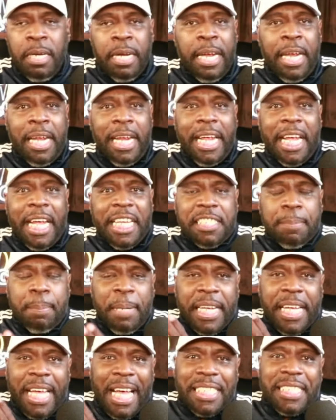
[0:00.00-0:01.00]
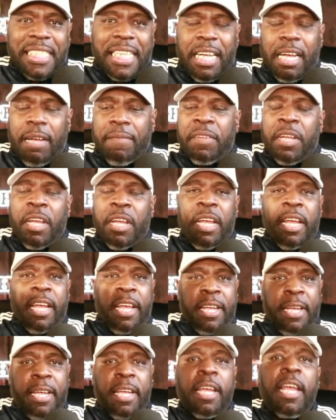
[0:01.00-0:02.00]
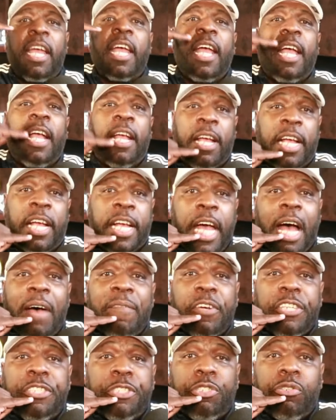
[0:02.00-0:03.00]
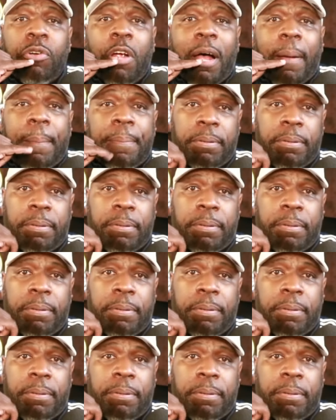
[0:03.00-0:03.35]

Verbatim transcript: It's because of cover Trump.